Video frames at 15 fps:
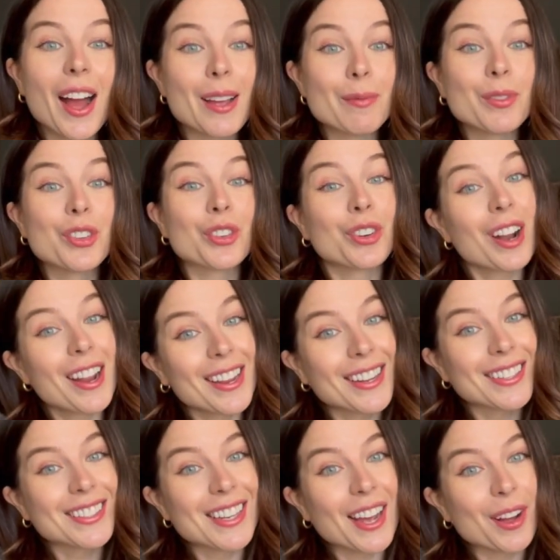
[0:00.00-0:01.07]
I'm
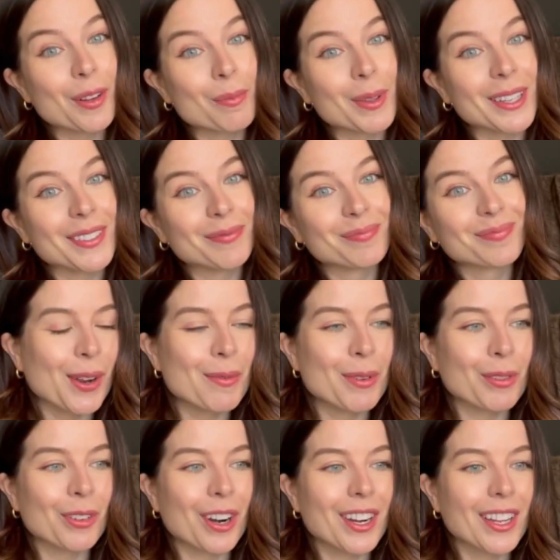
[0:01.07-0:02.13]
trying to help it. I've
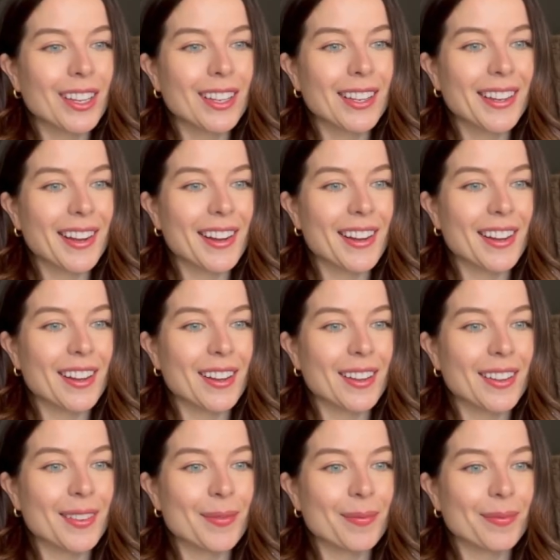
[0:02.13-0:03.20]
been running
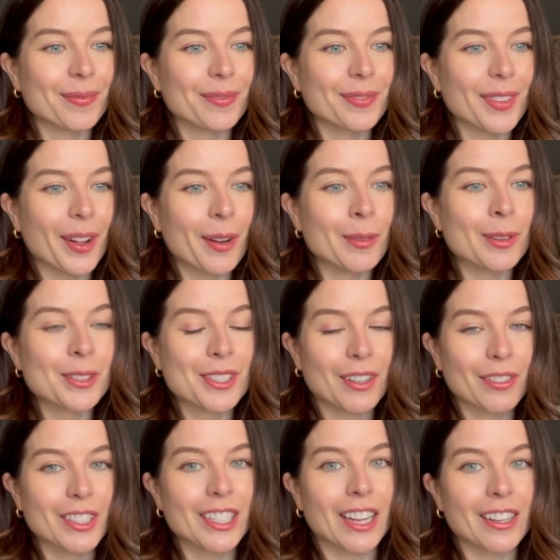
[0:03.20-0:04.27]
um, almost
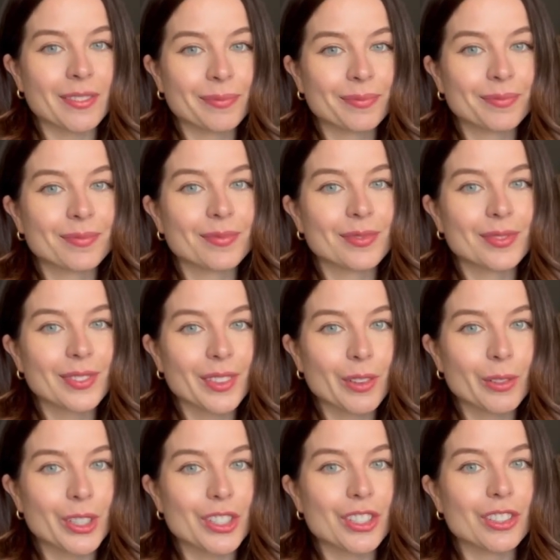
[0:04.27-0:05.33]
every day,
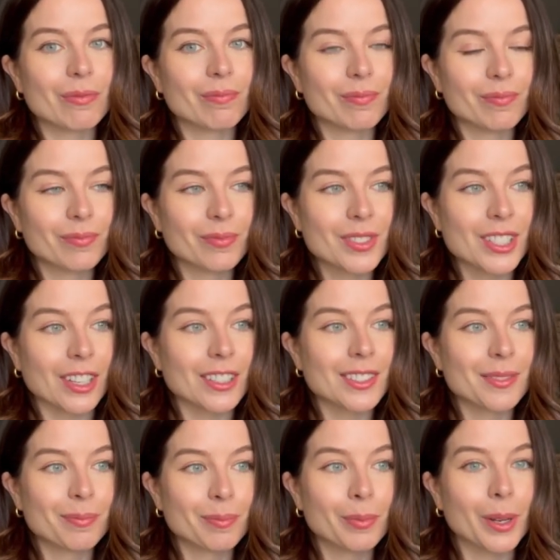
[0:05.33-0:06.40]
which sucks,
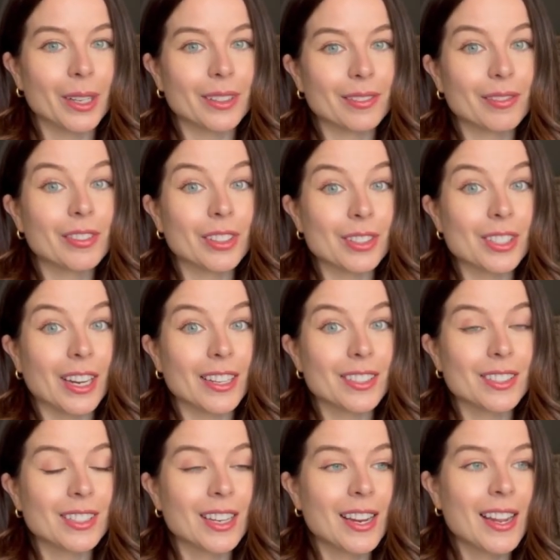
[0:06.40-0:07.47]
but feels nice.
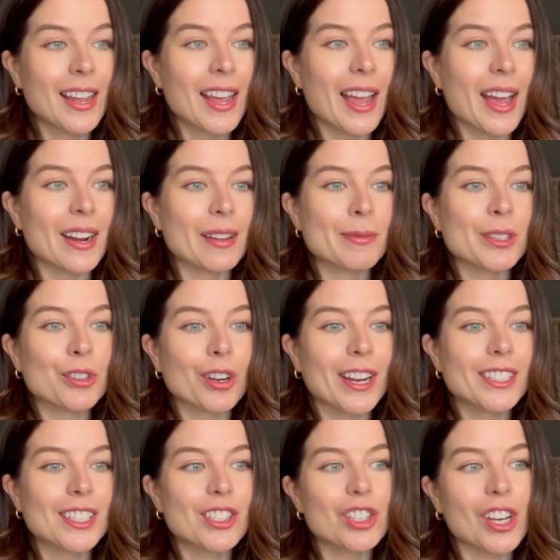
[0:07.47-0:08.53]
And I've been
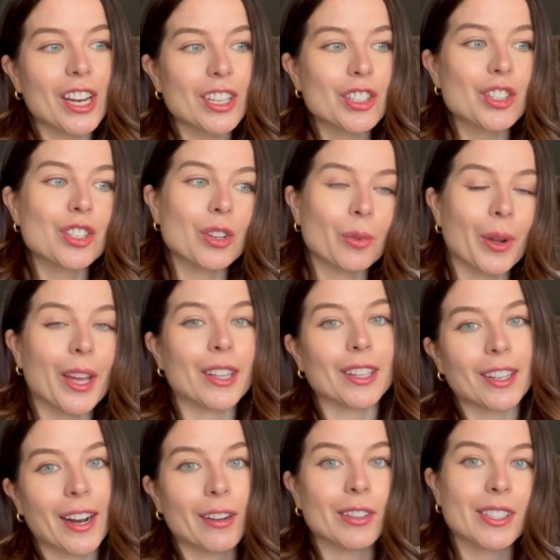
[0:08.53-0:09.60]
trying to change the way
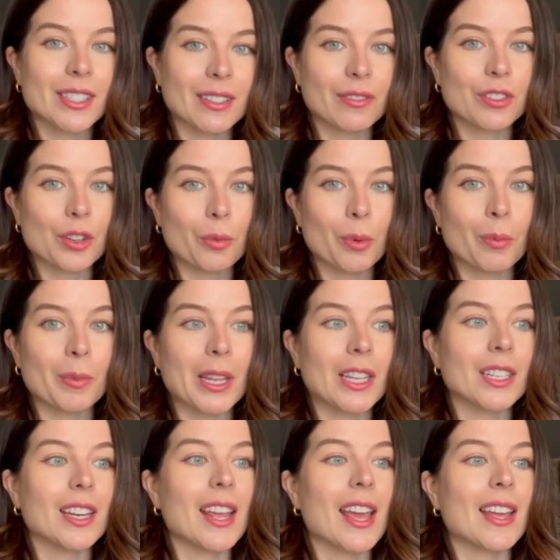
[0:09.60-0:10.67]
that I receive
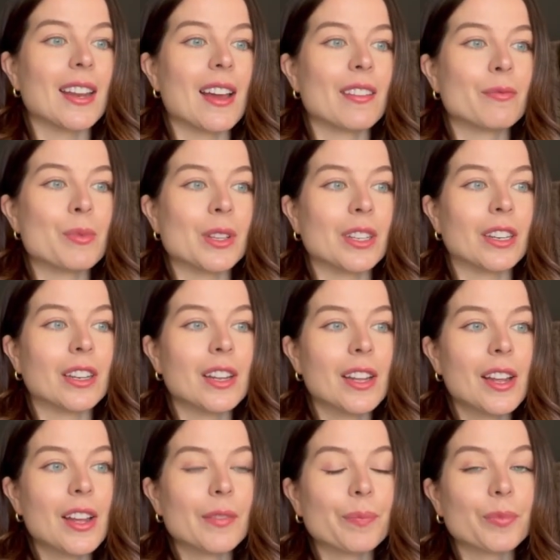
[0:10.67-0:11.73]
dopamine and I've been
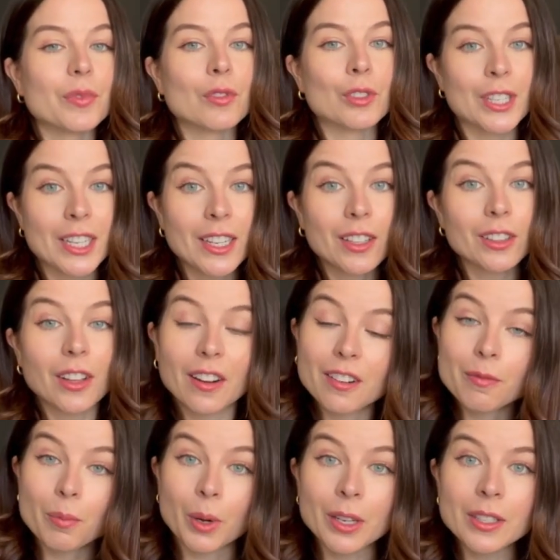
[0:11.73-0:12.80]
reading a lot
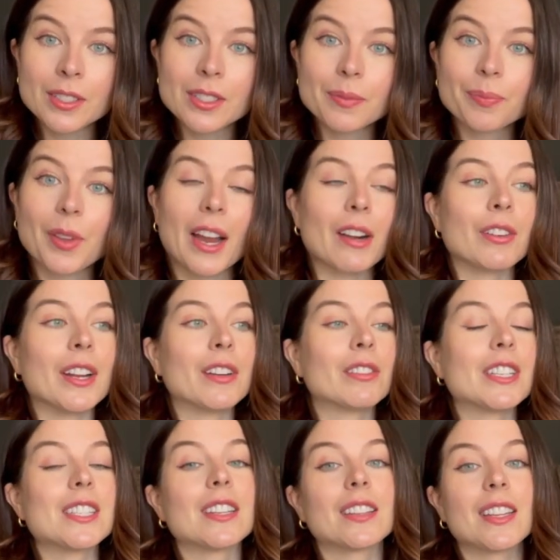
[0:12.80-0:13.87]
of books. I read
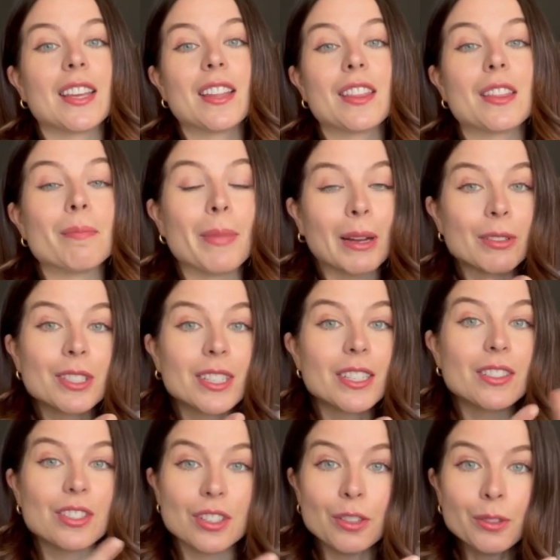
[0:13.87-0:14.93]
recently The Mountain
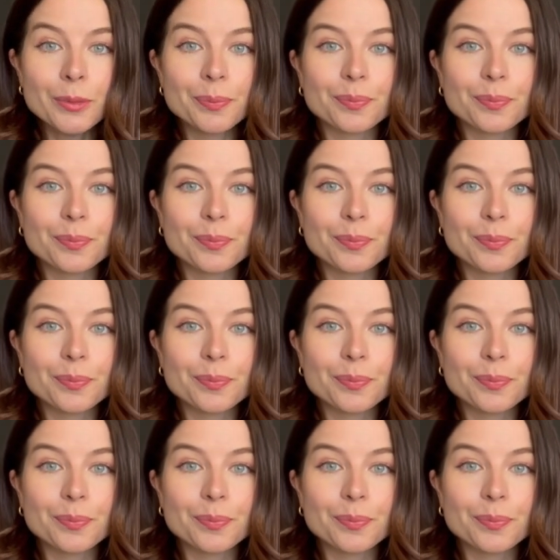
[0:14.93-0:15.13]
Is You,